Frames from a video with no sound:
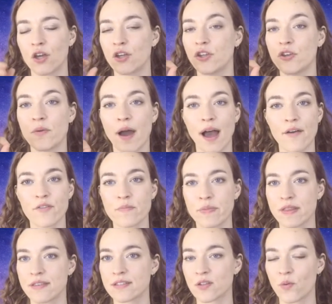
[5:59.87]
You haven't
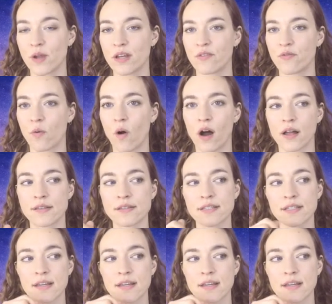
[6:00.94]
been this Queen of Wands,